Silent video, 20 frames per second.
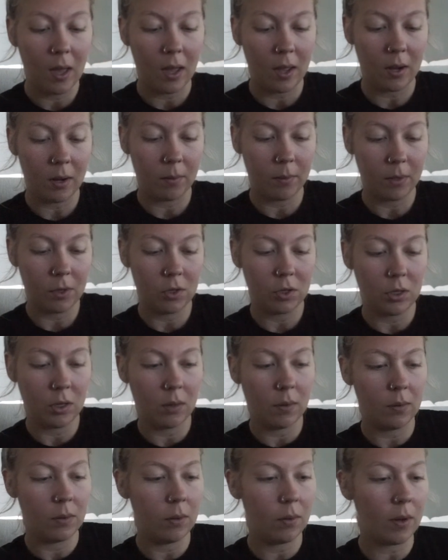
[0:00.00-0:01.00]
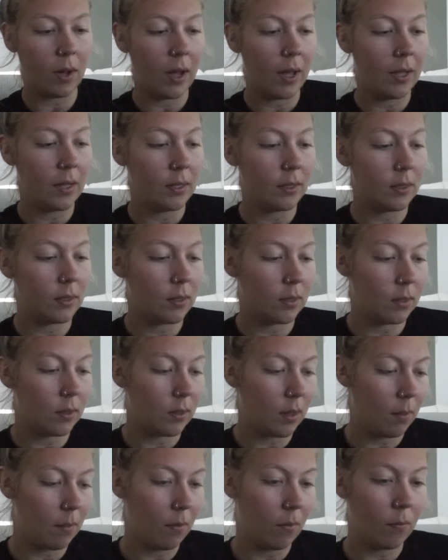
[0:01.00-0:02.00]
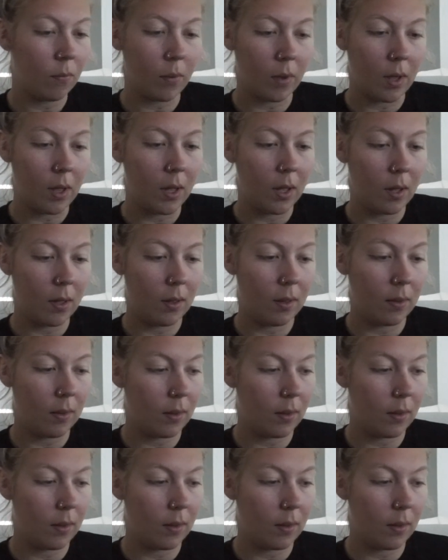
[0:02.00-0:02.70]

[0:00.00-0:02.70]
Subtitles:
and I want to share with you guys some of what